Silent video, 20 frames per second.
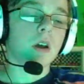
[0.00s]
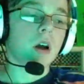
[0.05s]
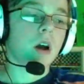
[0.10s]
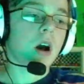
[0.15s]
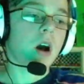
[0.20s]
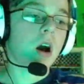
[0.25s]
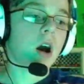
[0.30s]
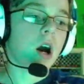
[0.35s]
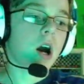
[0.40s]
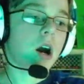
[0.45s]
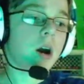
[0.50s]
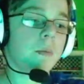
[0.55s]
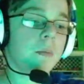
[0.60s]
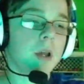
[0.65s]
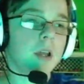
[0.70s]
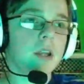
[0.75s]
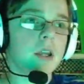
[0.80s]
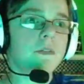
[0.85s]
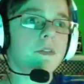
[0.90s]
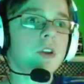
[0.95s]

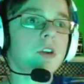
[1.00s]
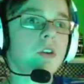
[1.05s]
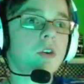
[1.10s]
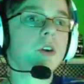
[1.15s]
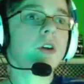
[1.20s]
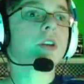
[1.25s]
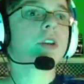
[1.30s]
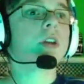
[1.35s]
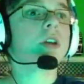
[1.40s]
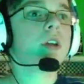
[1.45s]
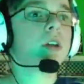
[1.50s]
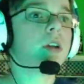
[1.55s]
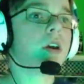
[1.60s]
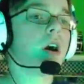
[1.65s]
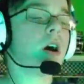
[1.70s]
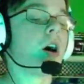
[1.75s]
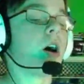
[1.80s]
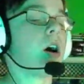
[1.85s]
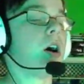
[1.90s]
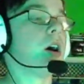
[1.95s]
And even during the
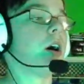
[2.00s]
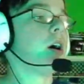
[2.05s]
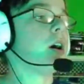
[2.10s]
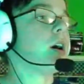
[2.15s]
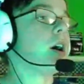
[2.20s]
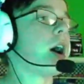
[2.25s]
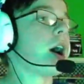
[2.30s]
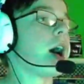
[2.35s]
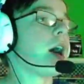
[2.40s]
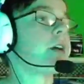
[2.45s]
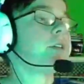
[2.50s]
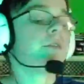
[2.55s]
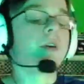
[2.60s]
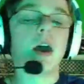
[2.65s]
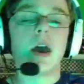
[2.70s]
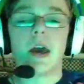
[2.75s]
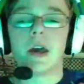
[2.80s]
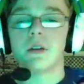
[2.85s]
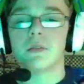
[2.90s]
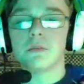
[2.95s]
I've
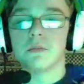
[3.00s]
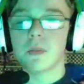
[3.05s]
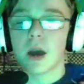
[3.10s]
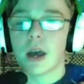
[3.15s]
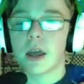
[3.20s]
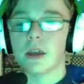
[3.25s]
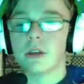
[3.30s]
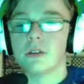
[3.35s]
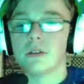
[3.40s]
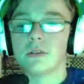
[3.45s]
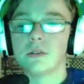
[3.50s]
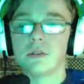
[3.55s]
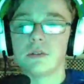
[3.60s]
had my